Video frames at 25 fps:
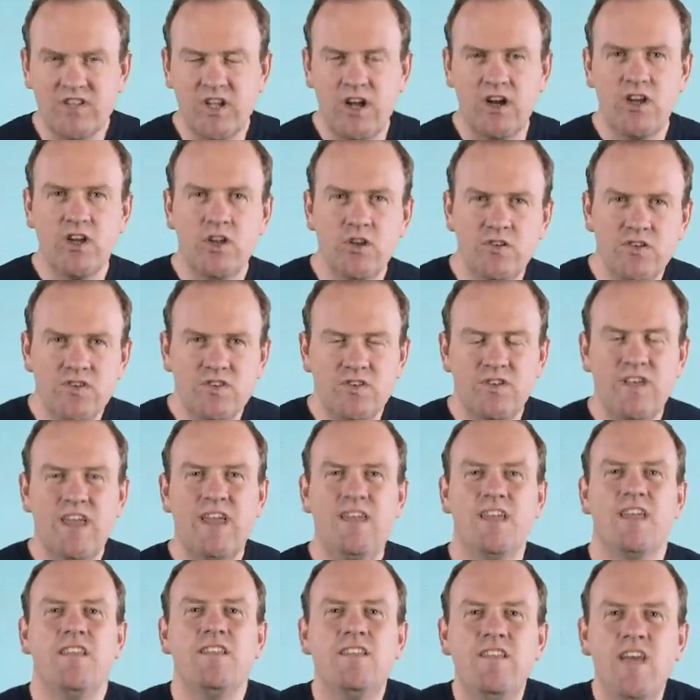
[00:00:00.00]
are used to
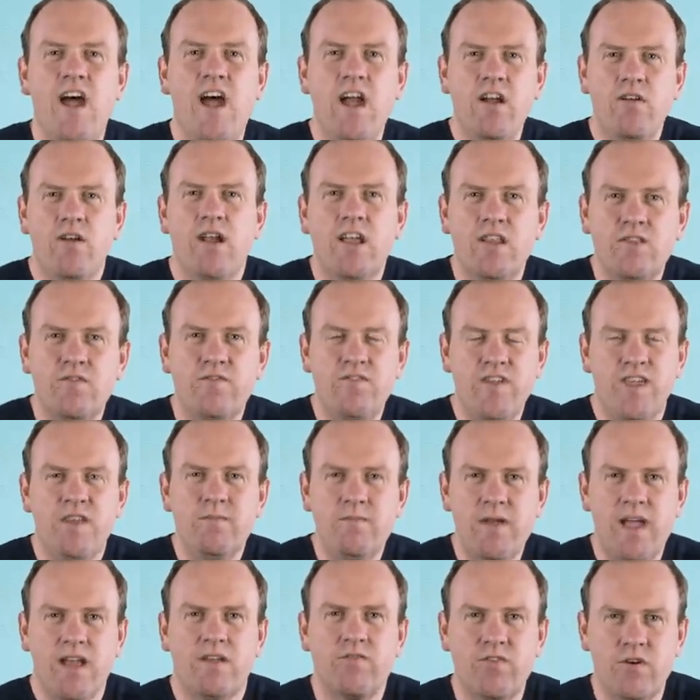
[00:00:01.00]
getting direct
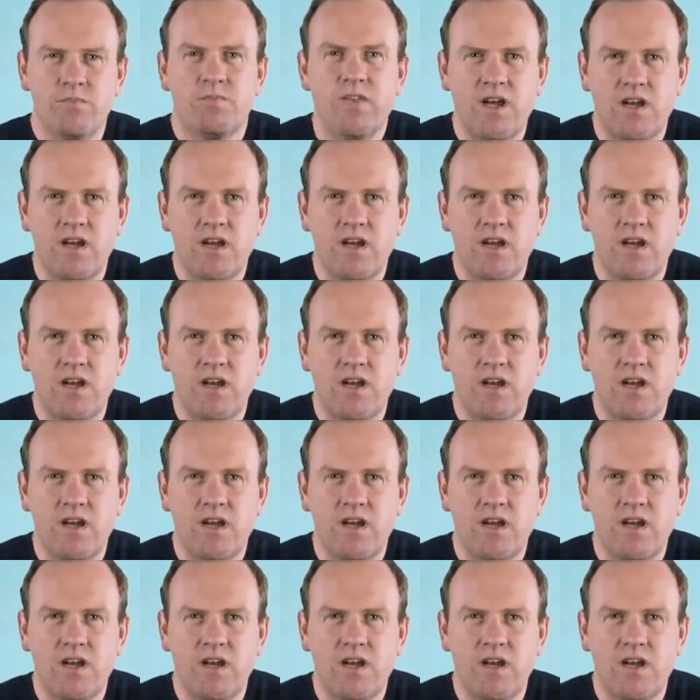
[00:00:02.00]
feedback from